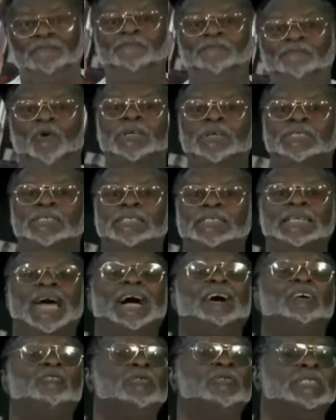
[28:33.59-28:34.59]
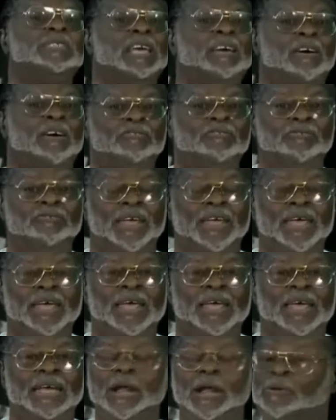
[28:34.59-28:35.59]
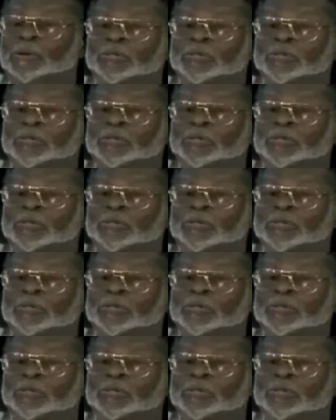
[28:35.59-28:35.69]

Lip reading: voices across the country. There